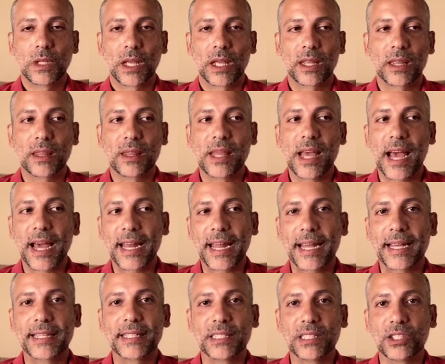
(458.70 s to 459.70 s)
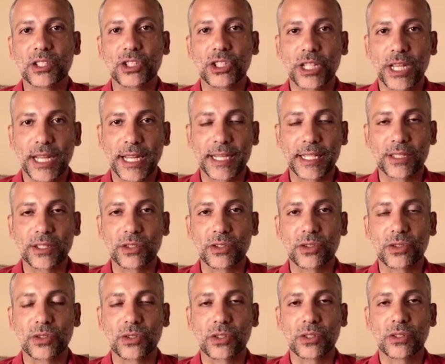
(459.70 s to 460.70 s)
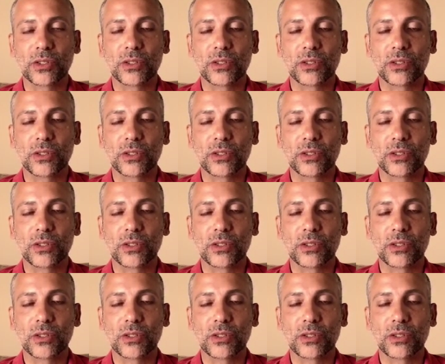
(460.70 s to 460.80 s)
And that hasn't changed